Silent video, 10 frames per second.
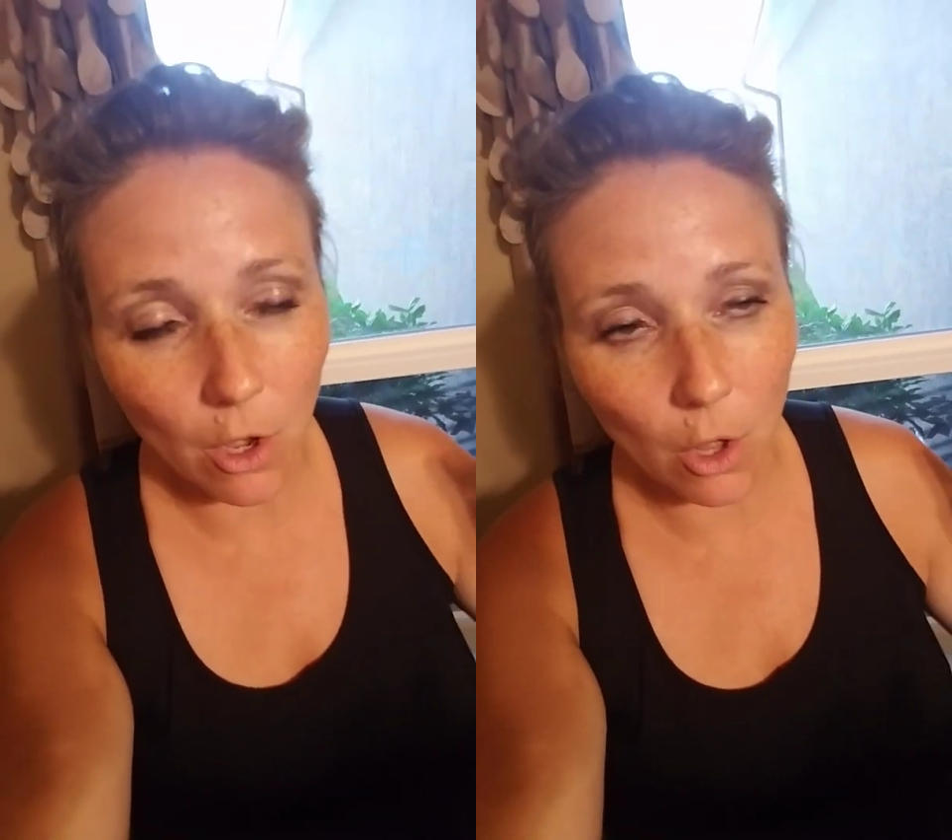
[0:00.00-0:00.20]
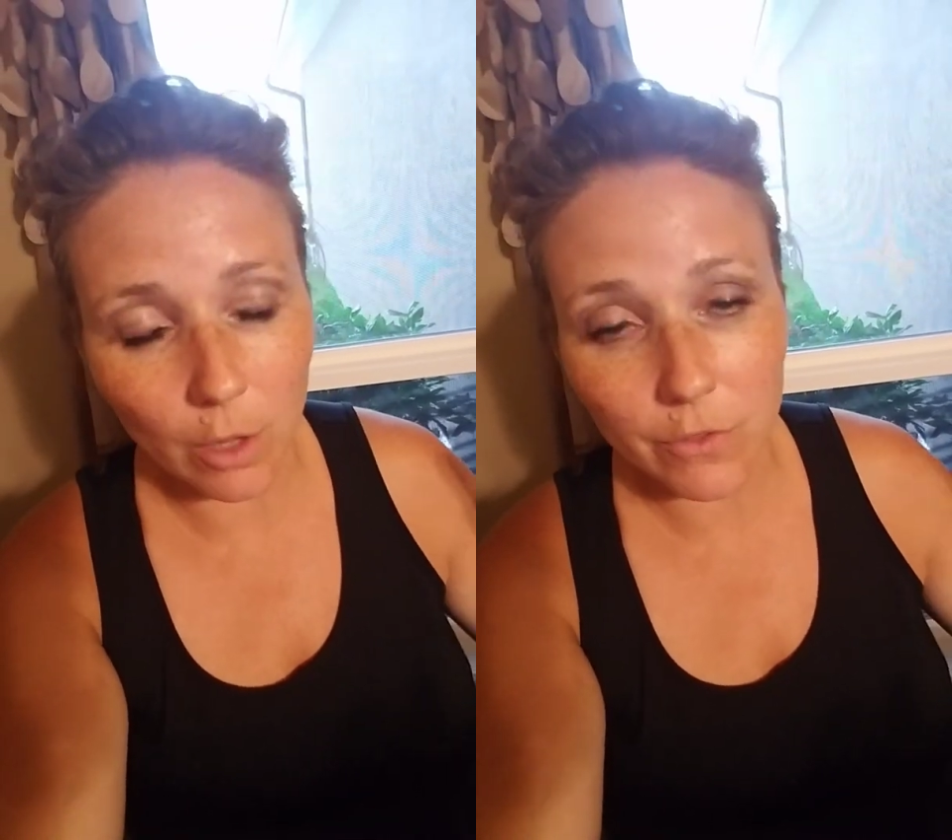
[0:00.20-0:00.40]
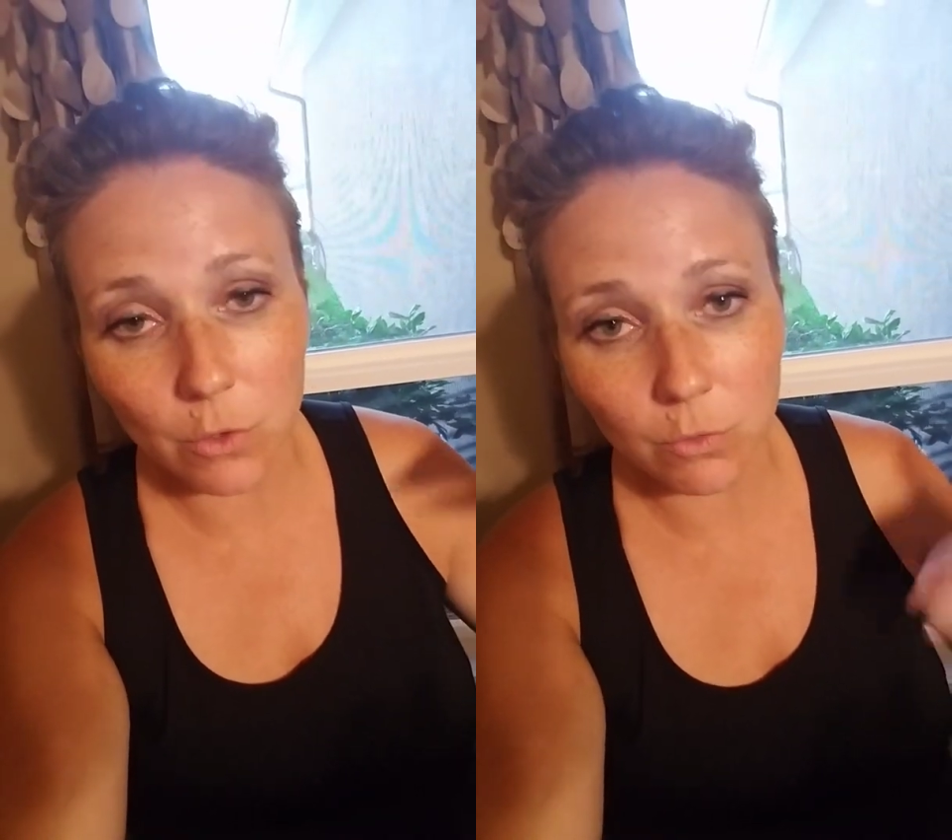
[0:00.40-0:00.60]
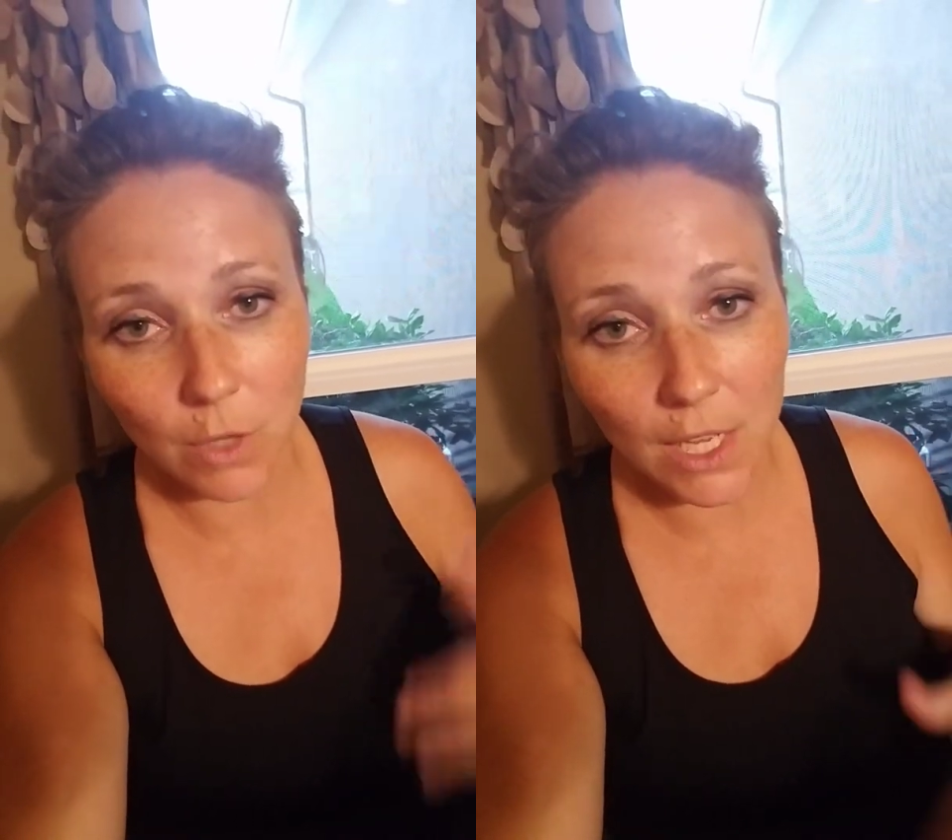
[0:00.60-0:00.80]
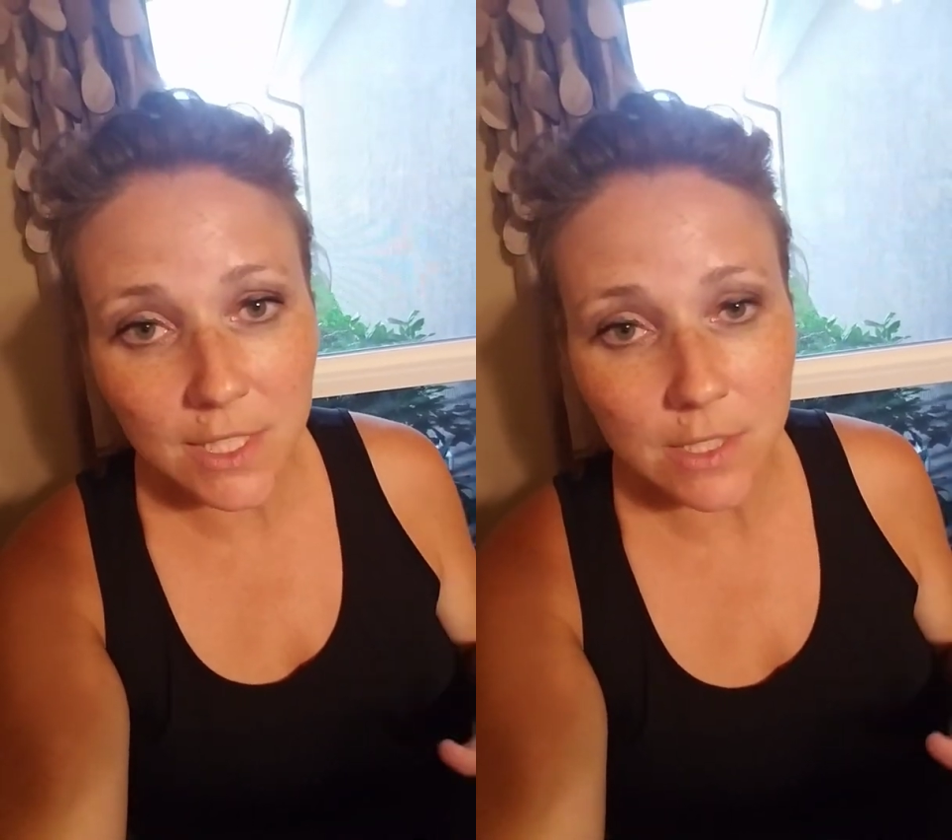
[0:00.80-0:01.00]
all of the
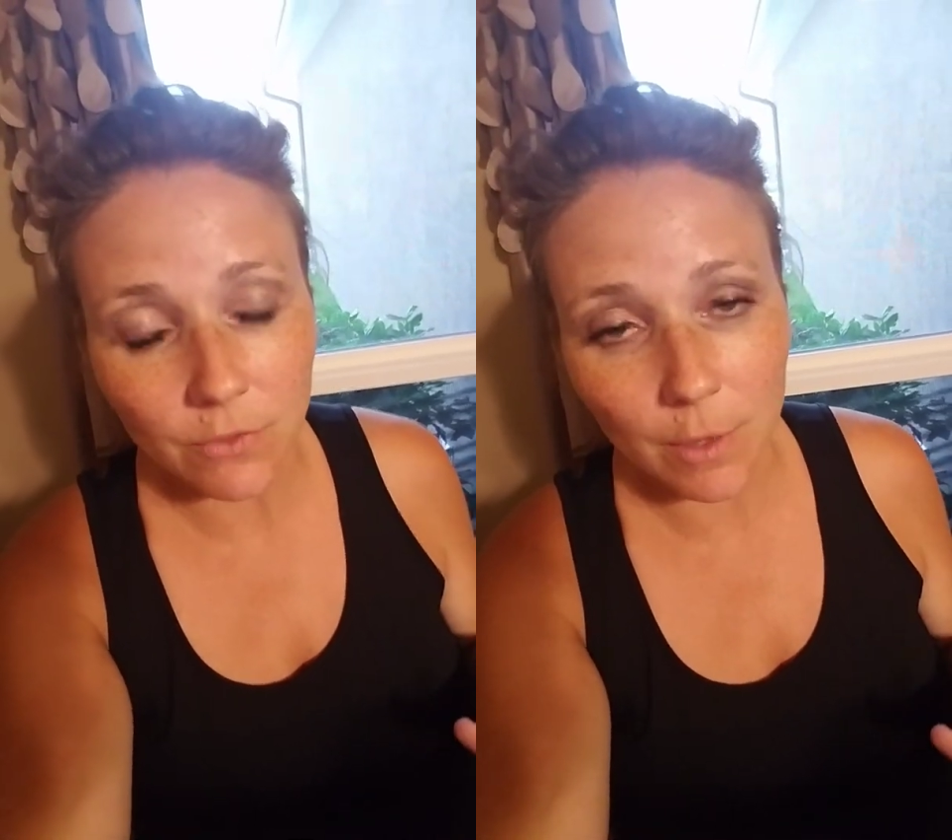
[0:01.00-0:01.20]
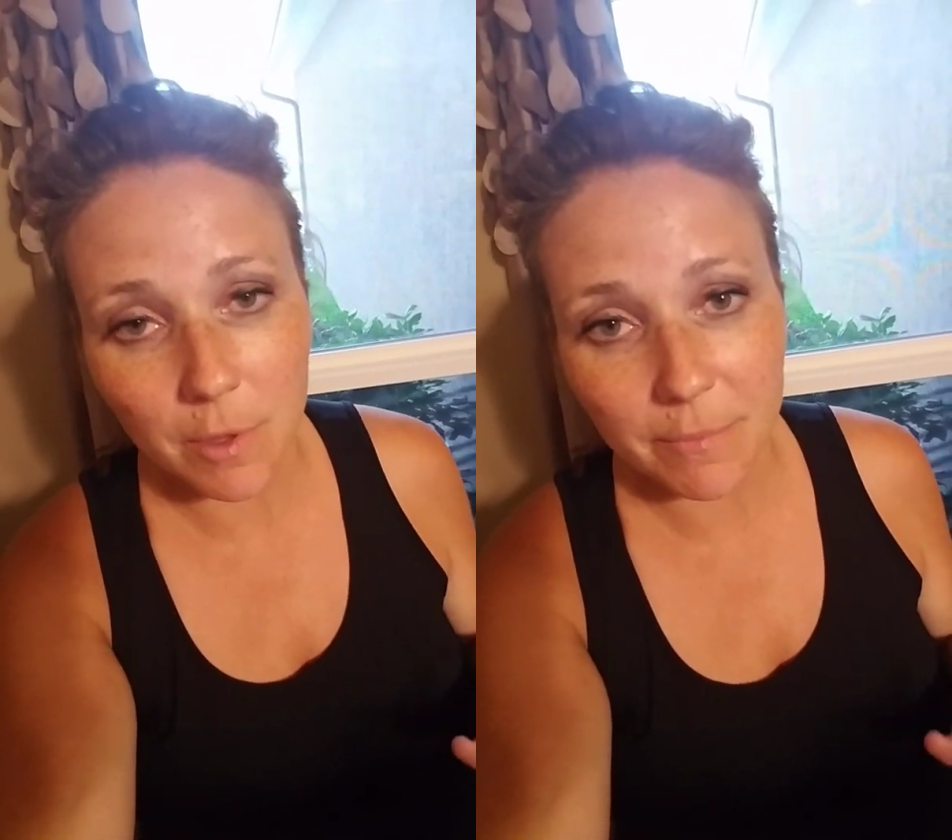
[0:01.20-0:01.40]
rust from the